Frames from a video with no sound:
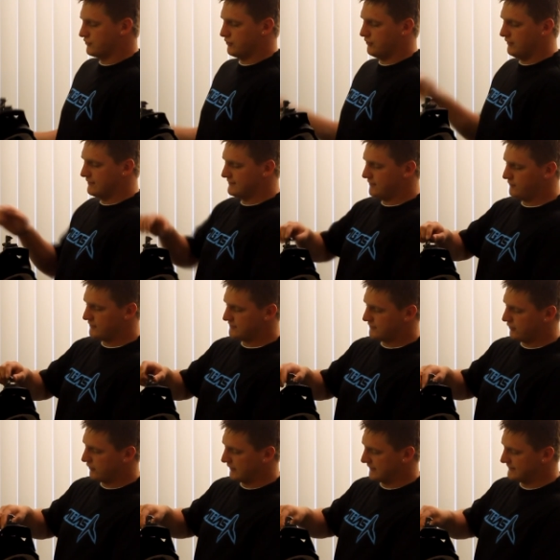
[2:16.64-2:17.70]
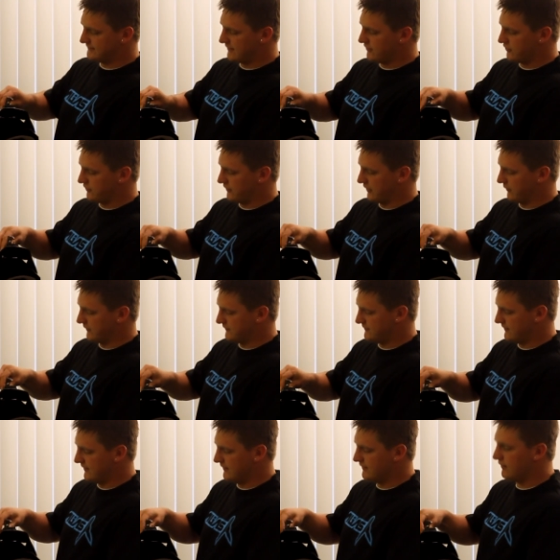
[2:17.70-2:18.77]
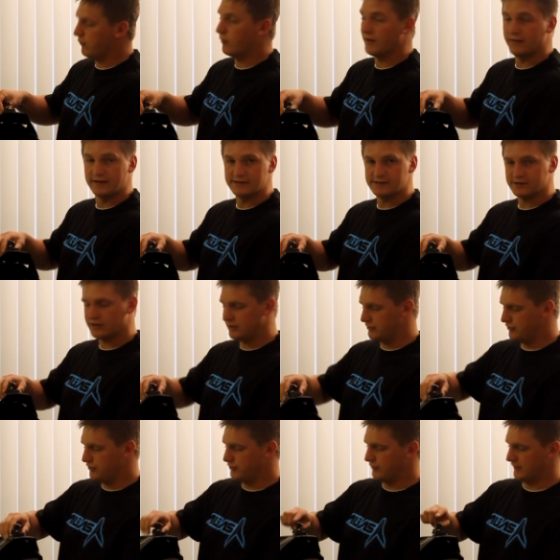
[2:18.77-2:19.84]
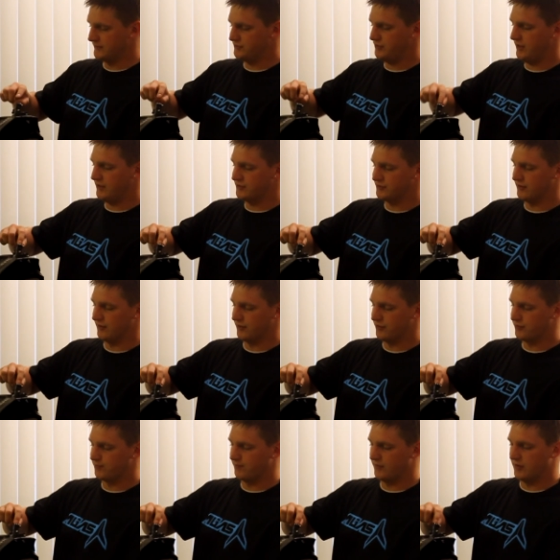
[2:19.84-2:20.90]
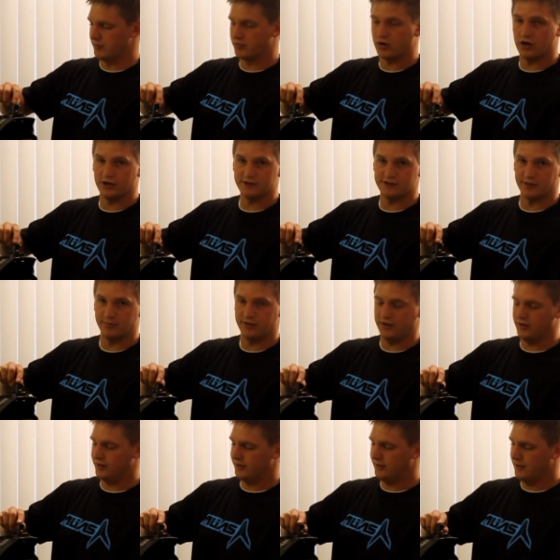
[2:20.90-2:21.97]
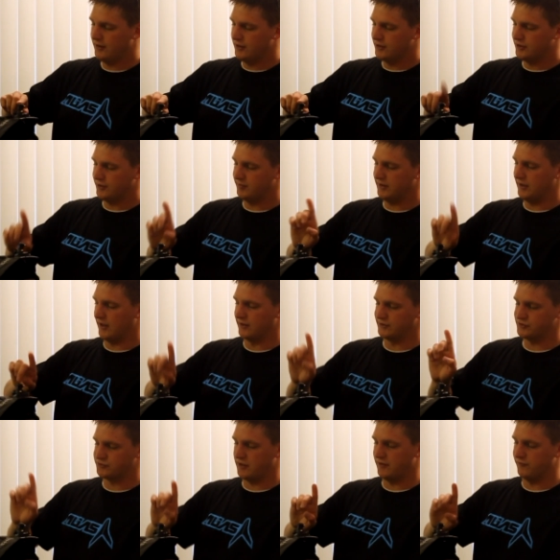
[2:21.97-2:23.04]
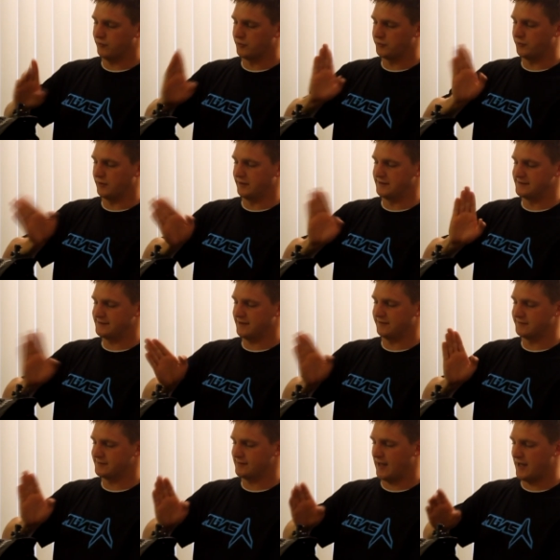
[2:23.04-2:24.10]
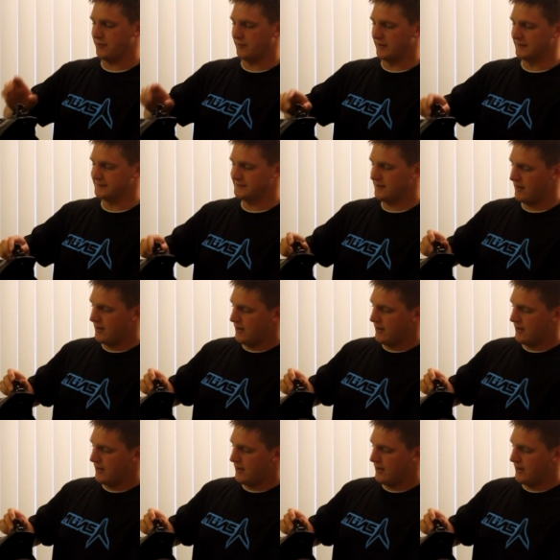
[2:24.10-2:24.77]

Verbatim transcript: So you can see with this little extender thing, what, what this is going to do is change the, the prongs up here to be a straight forward one instead of sideways.